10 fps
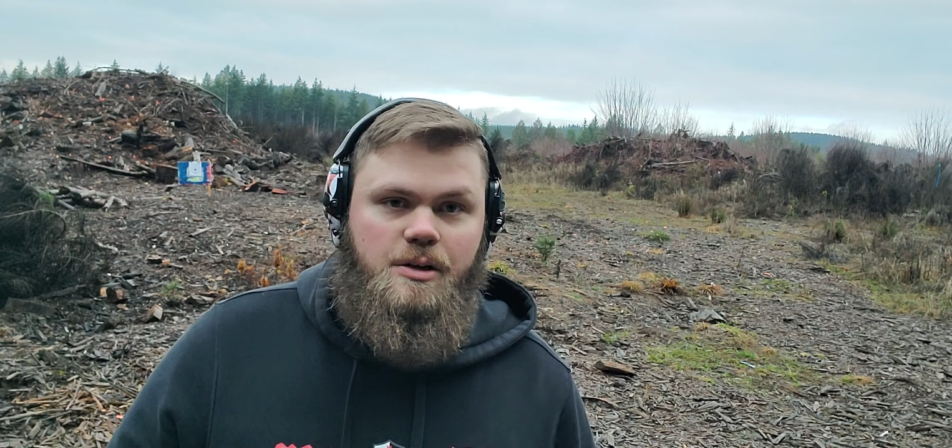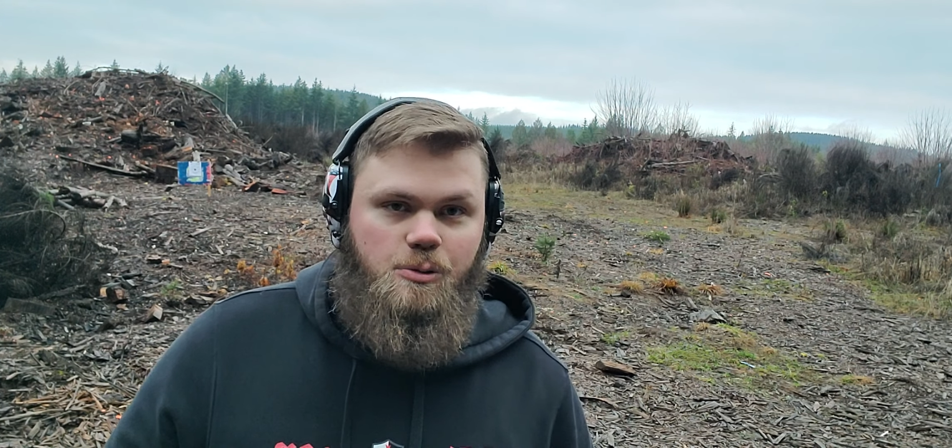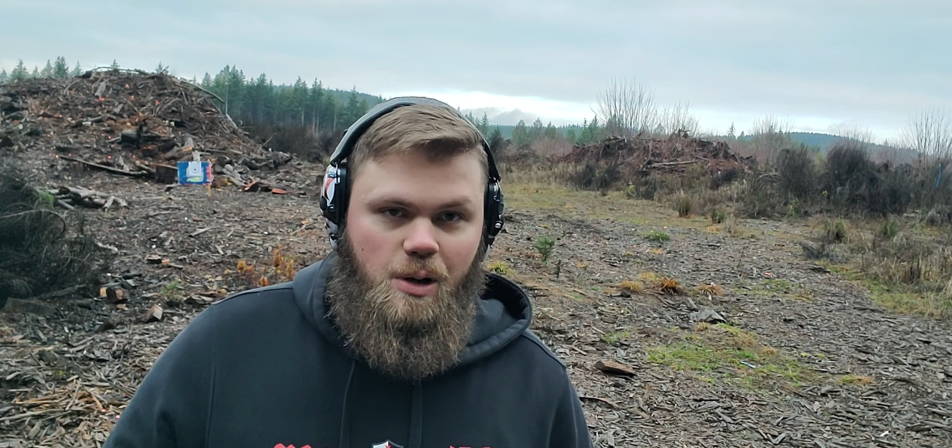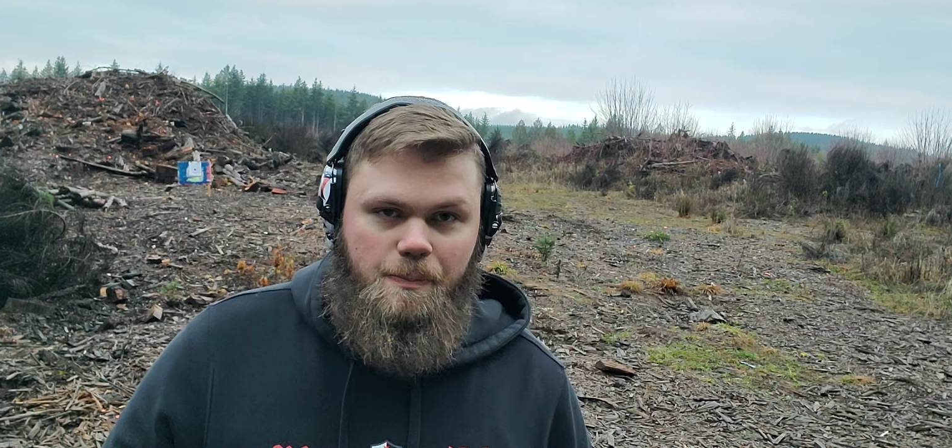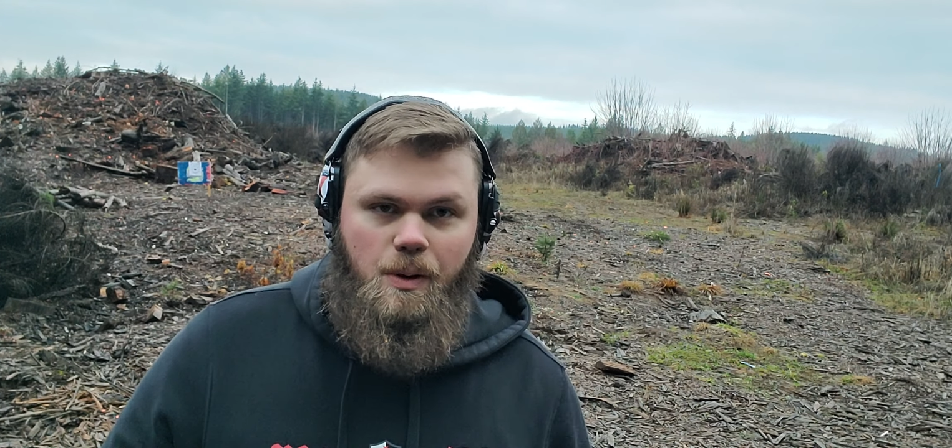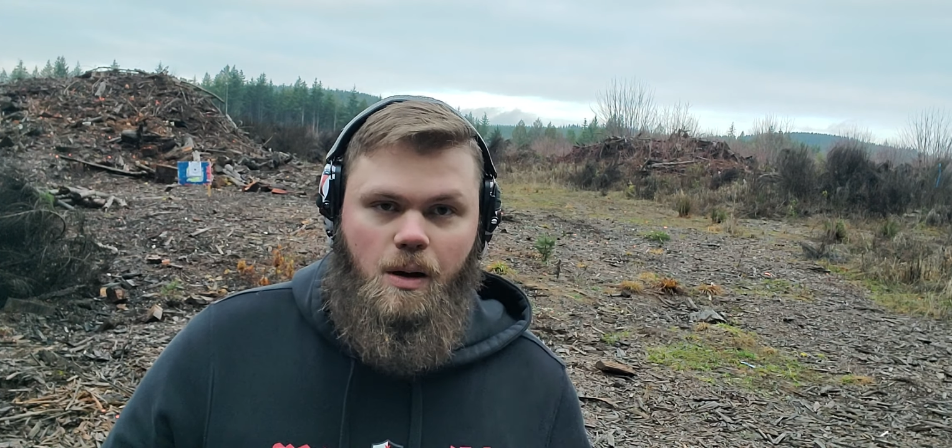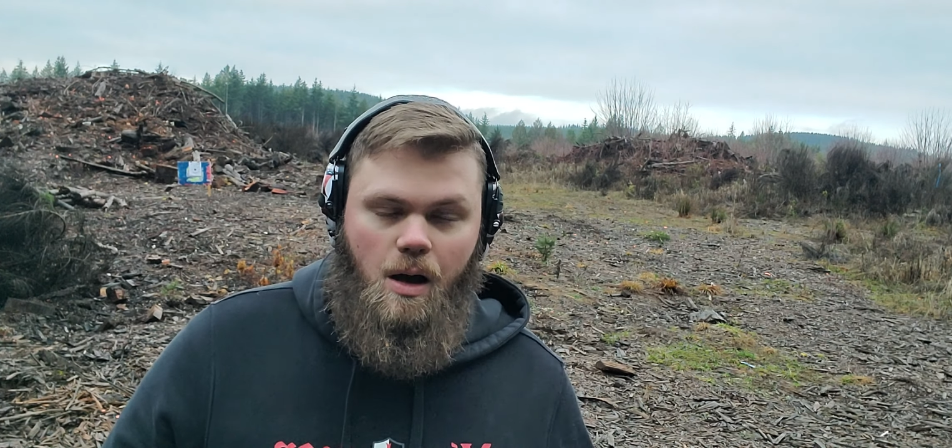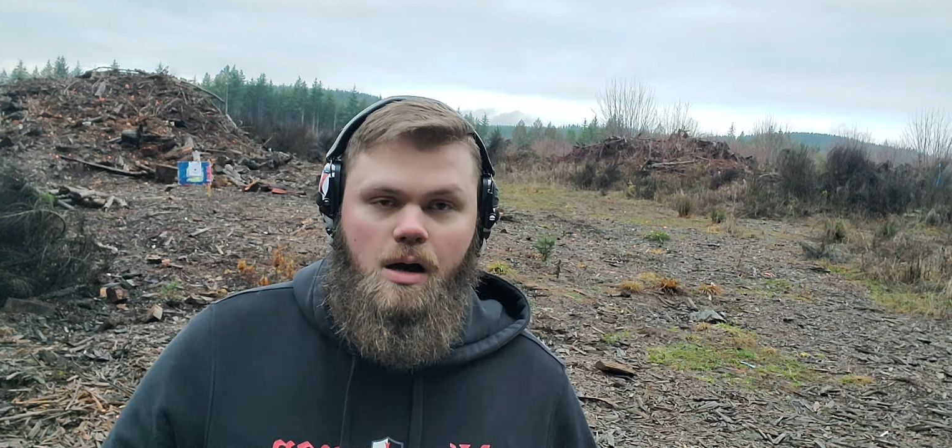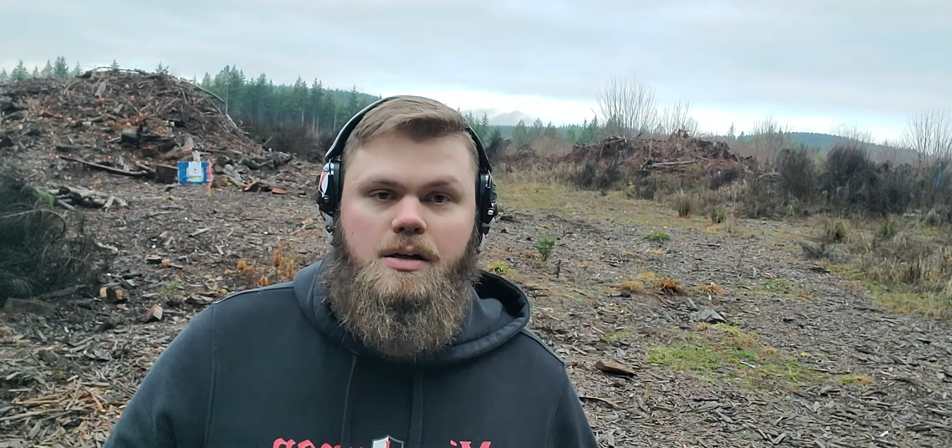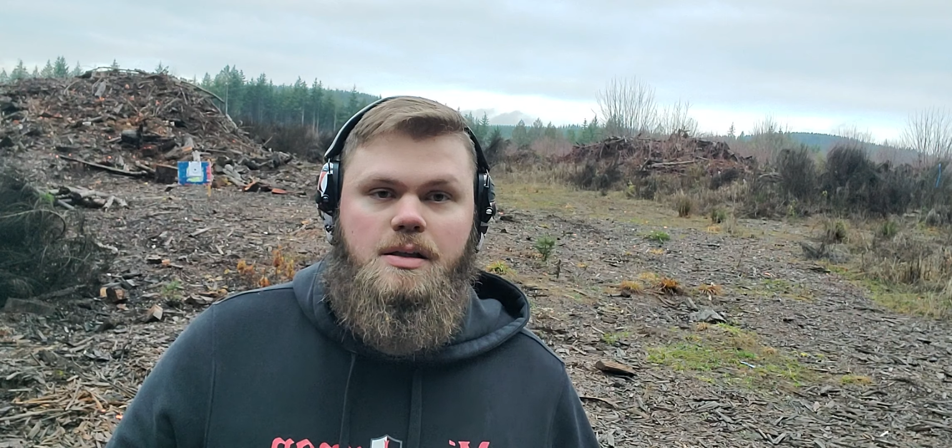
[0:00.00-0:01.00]
to grip
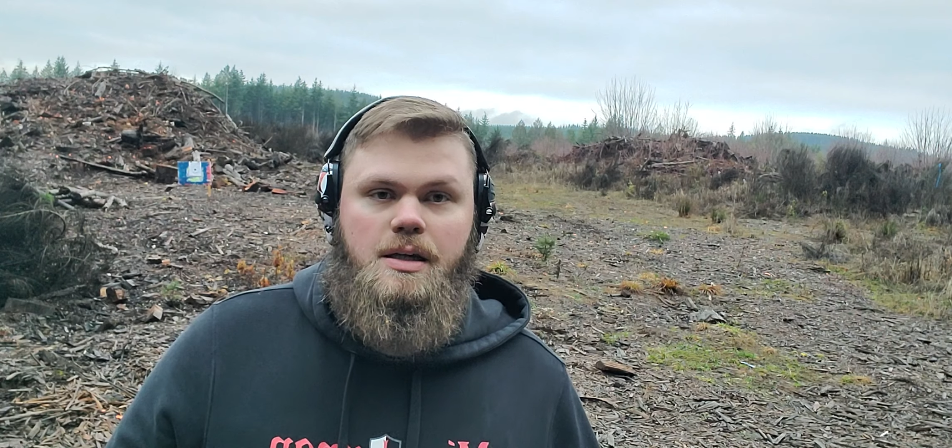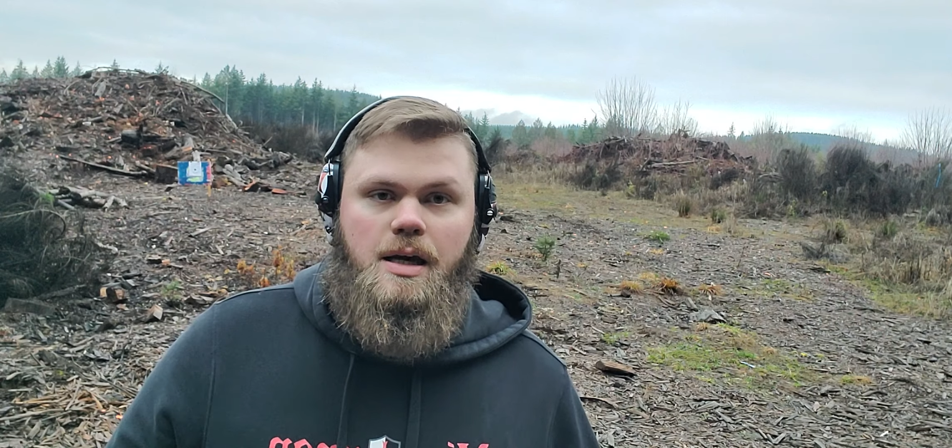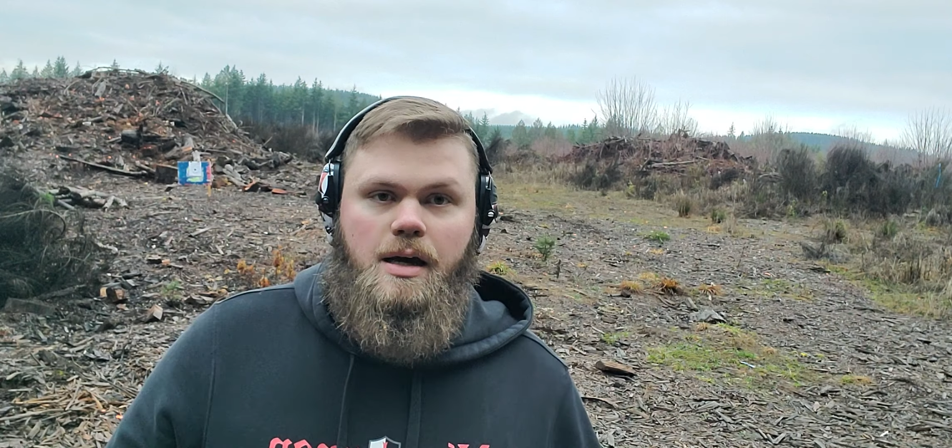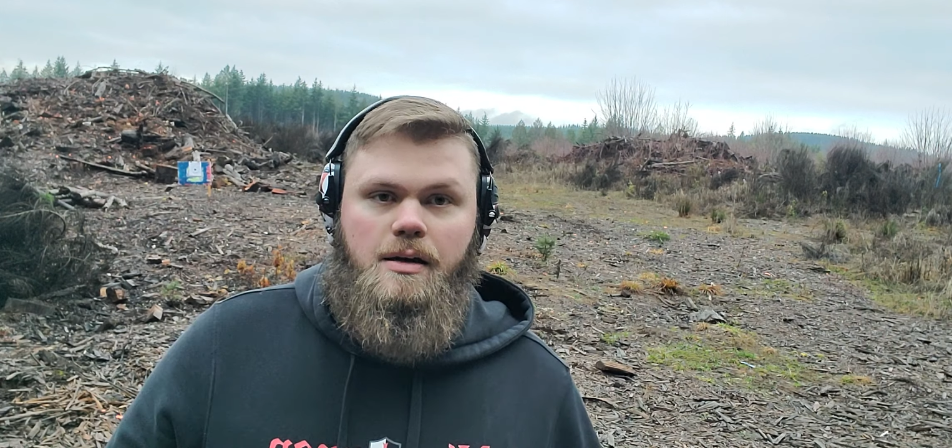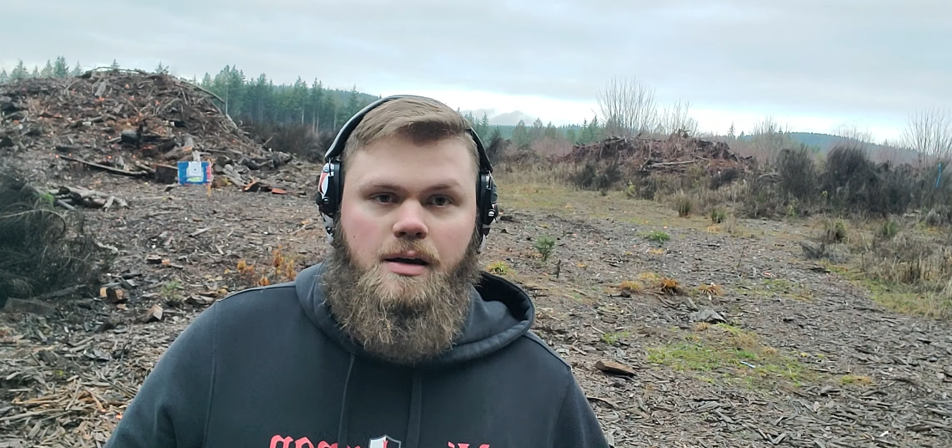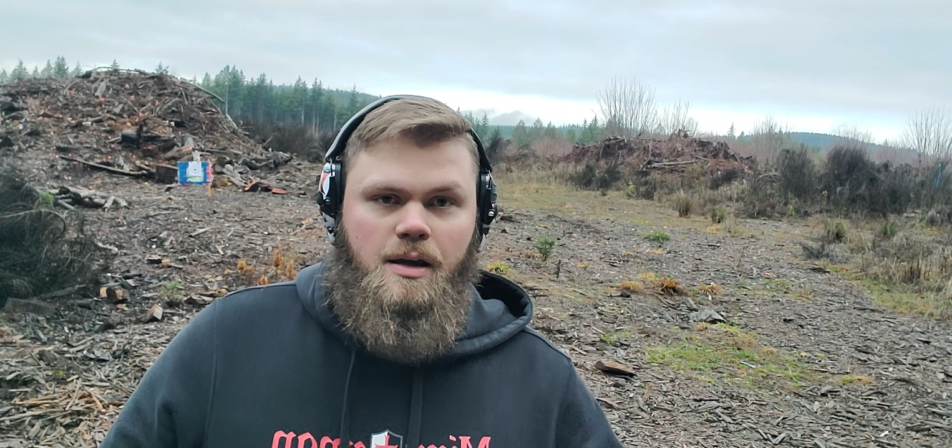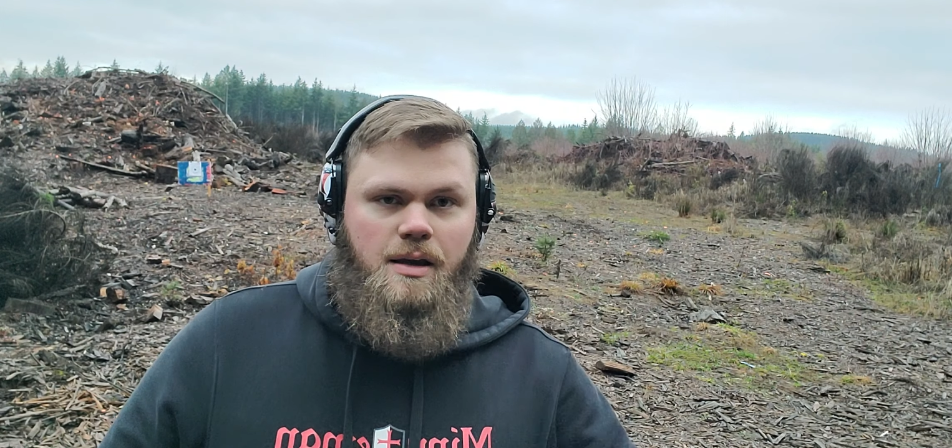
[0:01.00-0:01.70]
onto the gun,